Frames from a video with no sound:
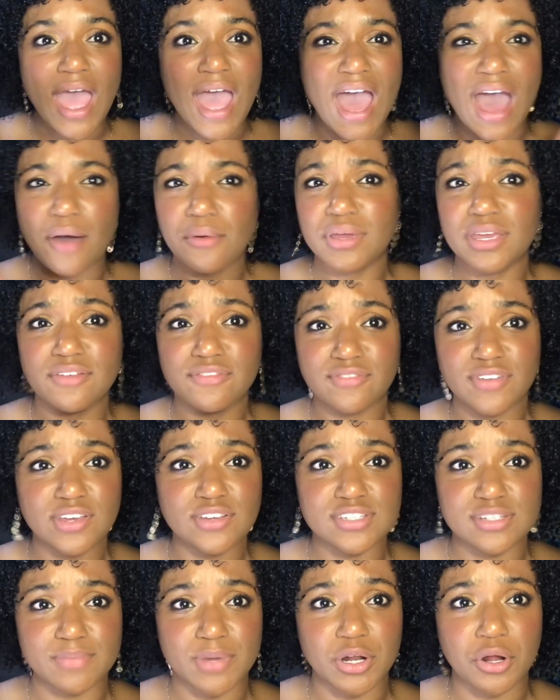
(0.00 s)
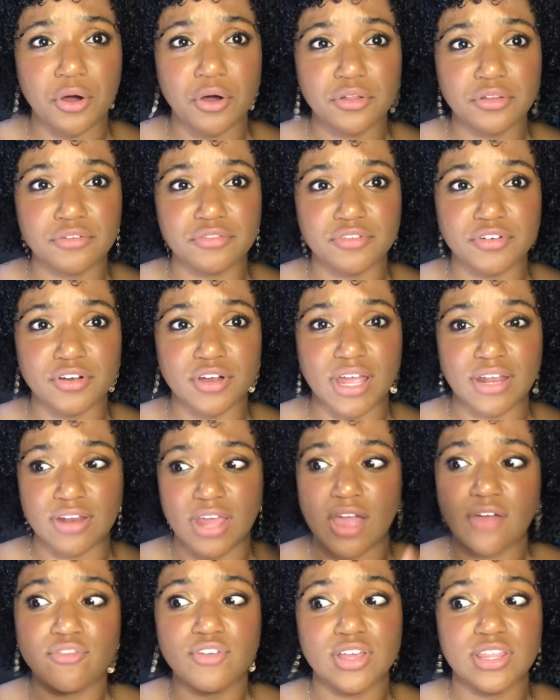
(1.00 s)
how he feels about Oliver and
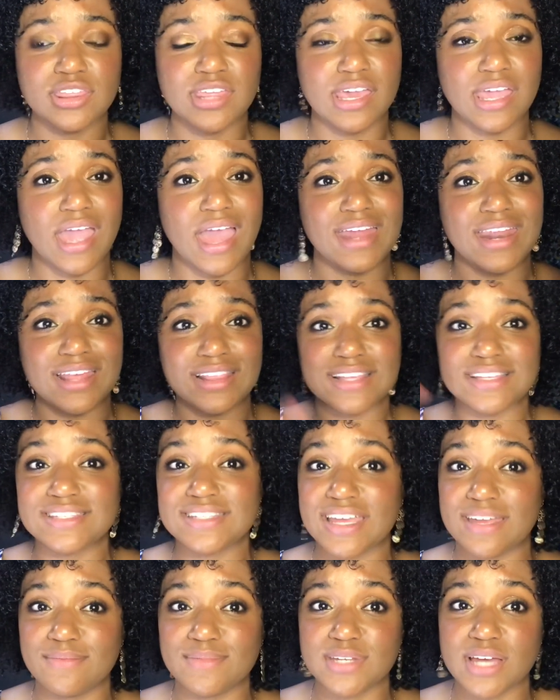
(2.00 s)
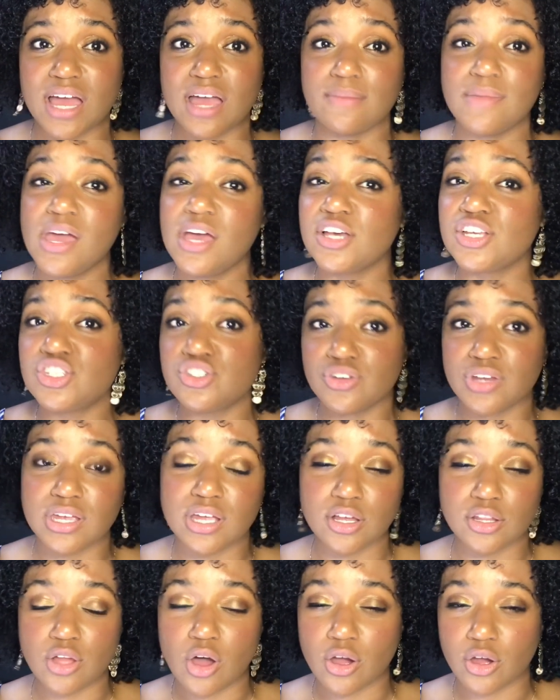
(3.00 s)
everything, and at the same time
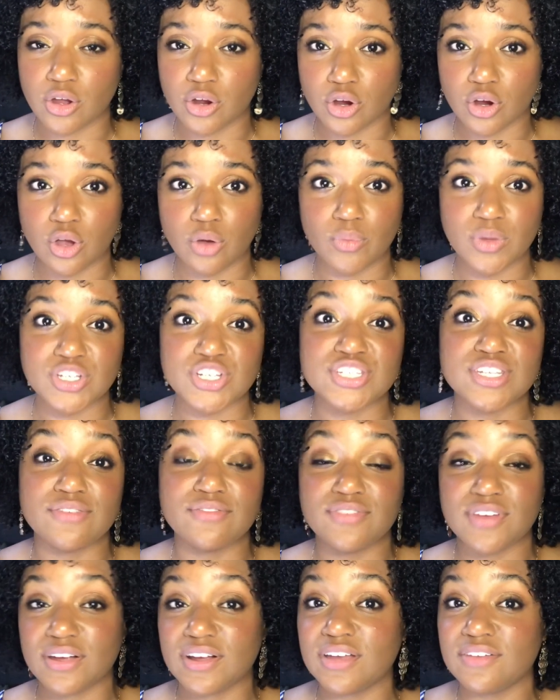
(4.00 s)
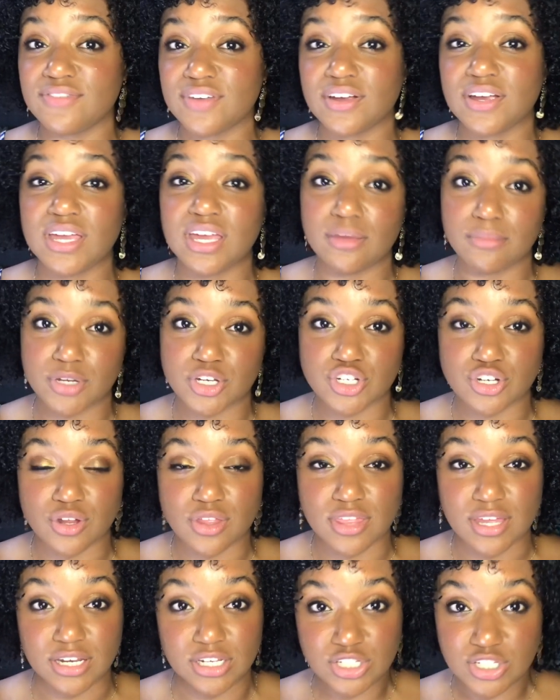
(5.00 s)
stringing along a girl, which is a very, very immature
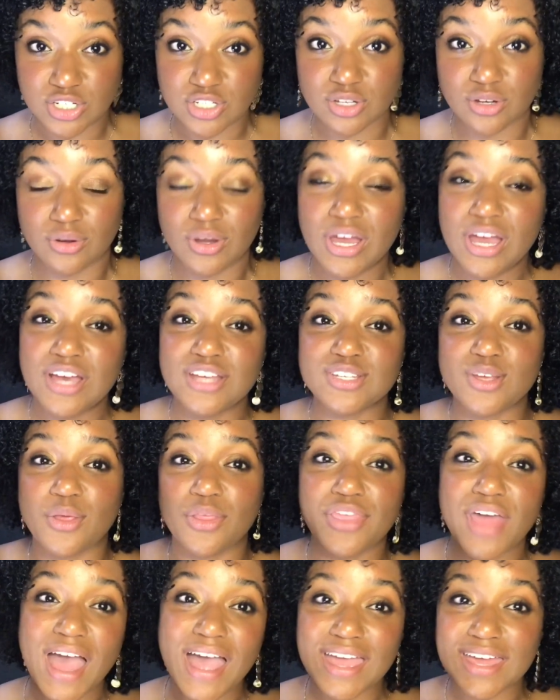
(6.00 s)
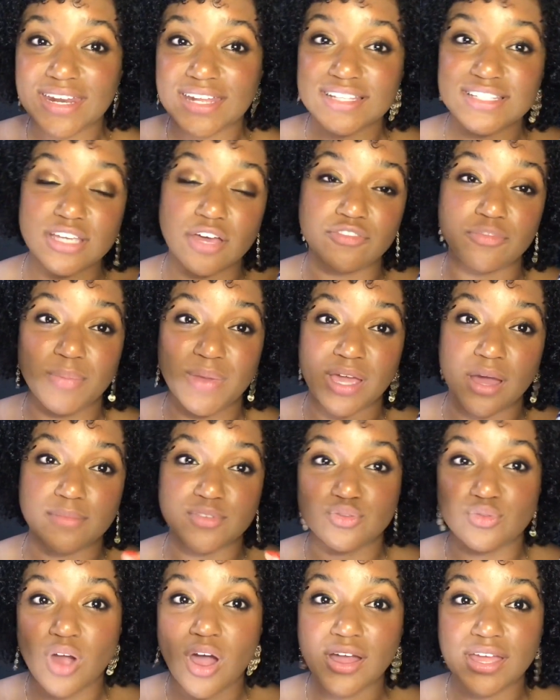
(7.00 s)
thing to do. So that in itself
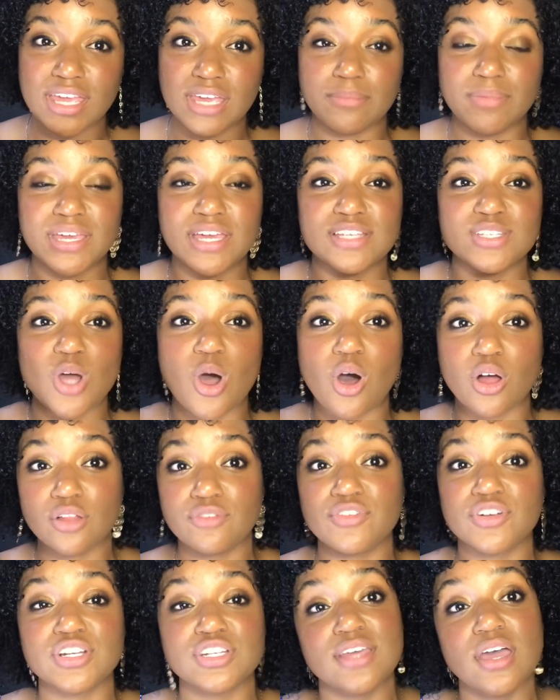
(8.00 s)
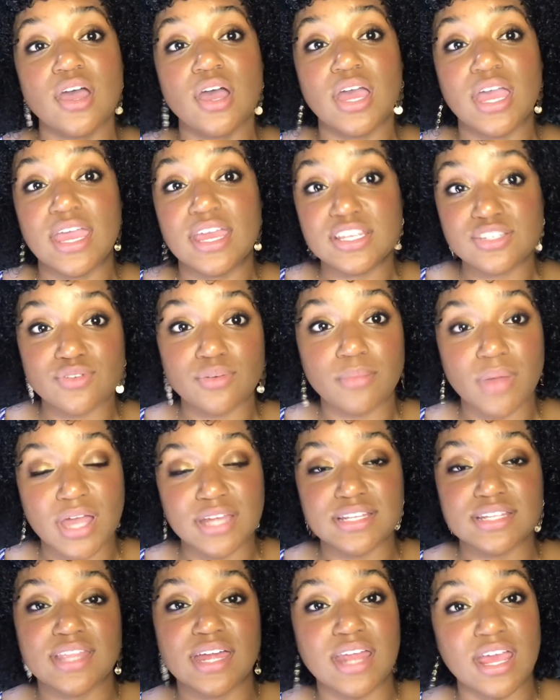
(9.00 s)
becomes rocky, because Oliver is
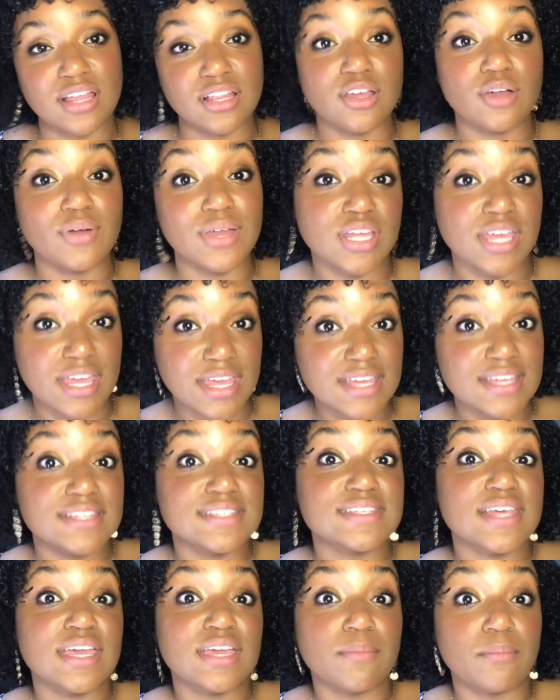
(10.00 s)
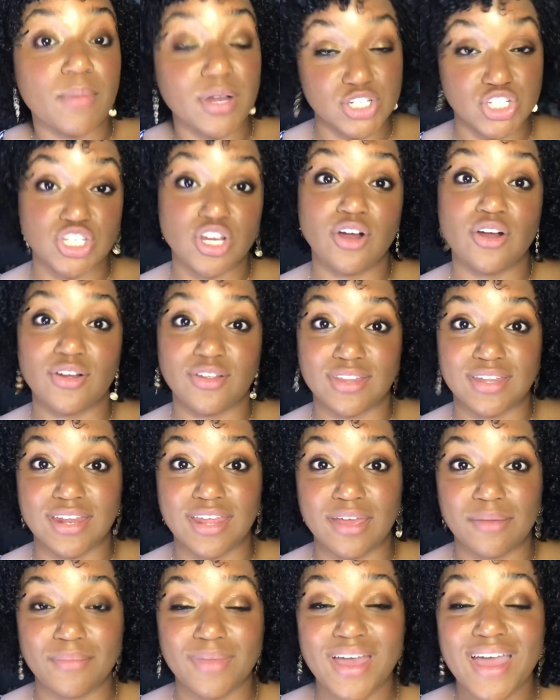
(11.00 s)
reminded that Elio is much younger than
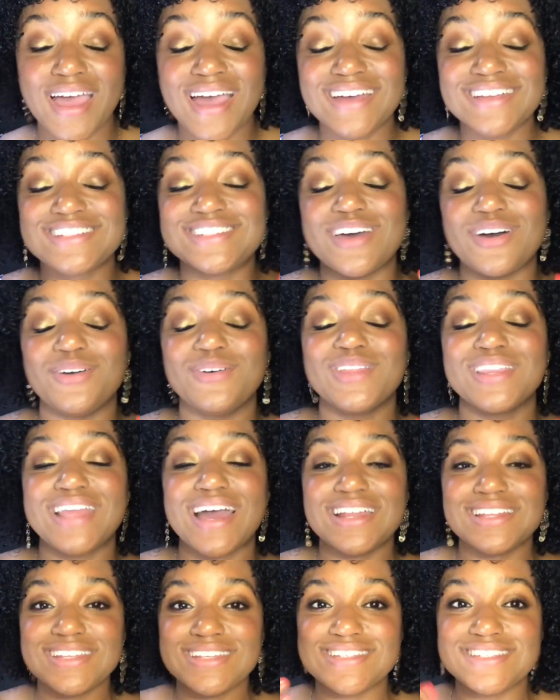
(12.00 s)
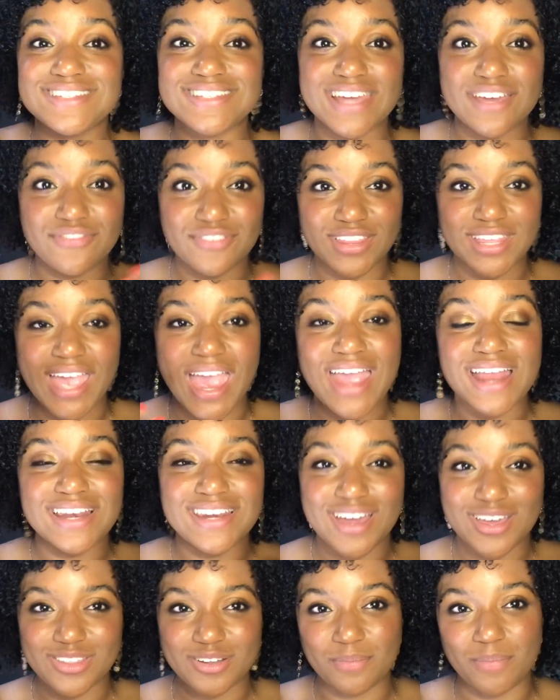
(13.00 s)
him. So that is definitely
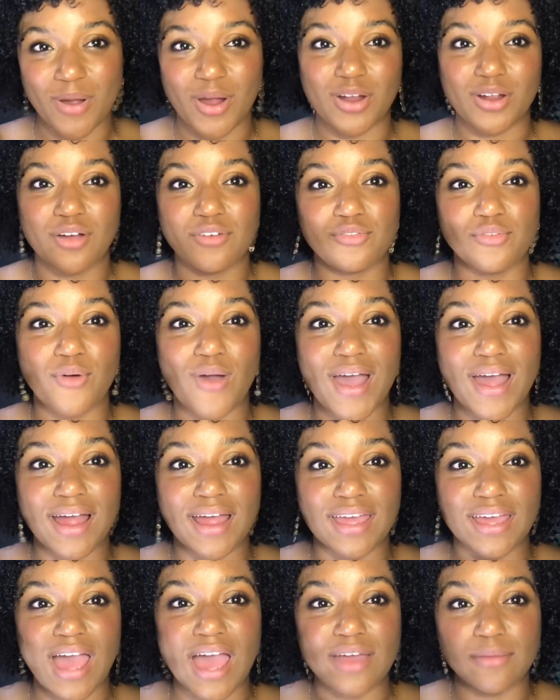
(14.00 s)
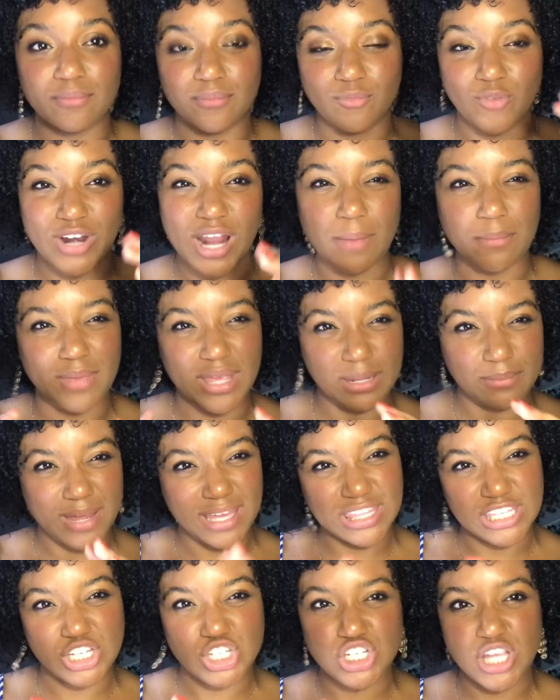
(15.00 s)
another part of why what I mean
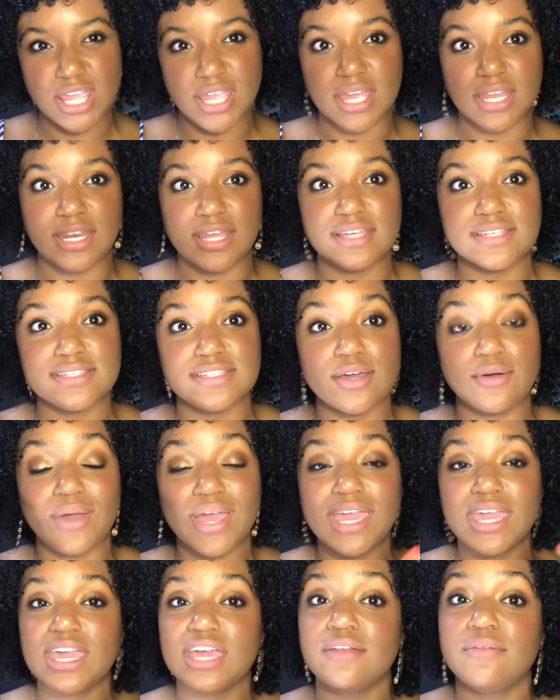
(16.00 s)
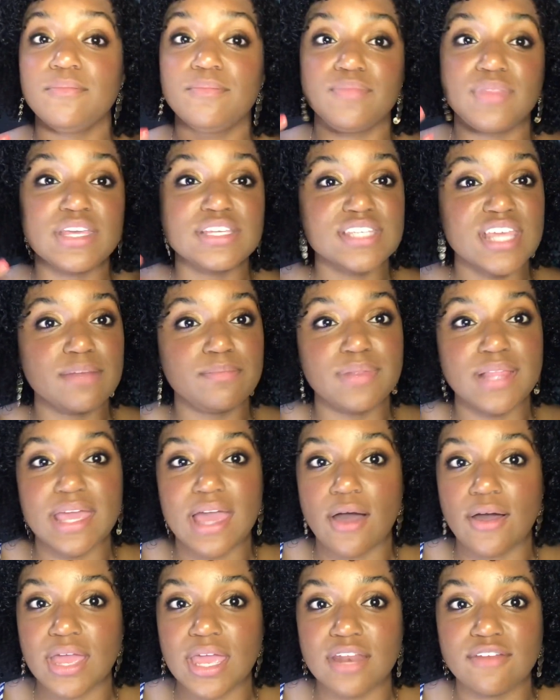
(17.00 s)
by the shakiness. So this can
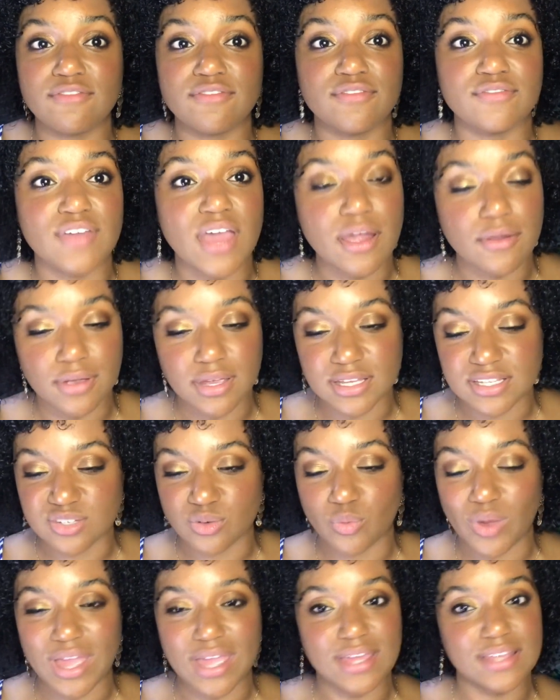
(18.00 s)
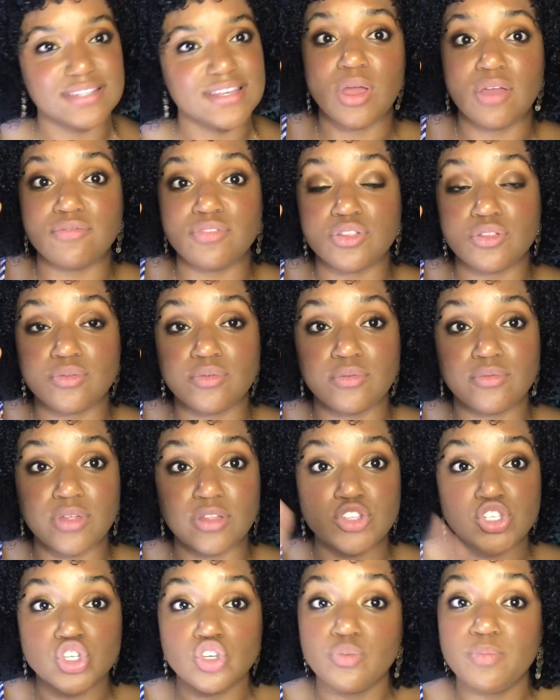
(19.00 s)
play out in various ways. If
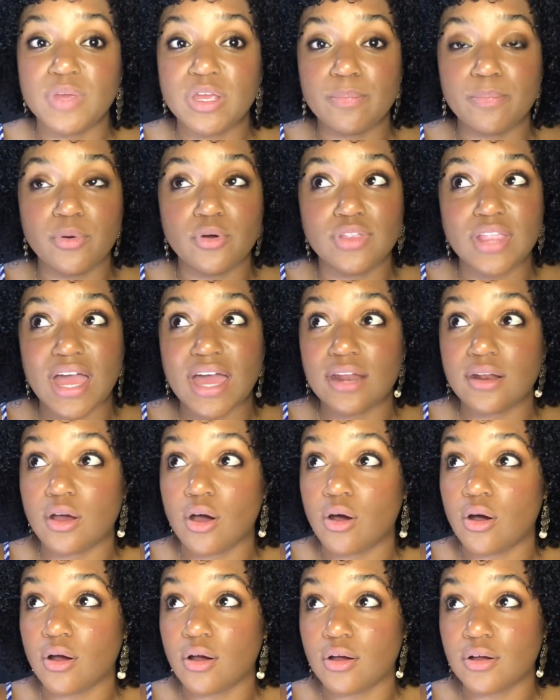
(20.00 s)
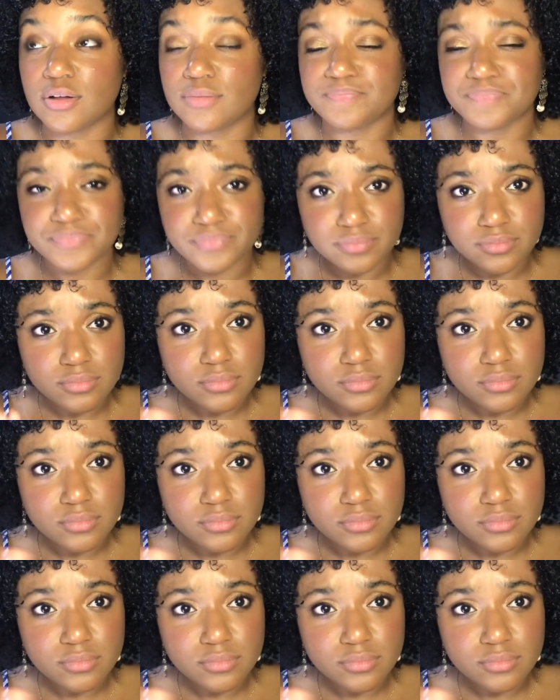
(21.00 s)
the two people that are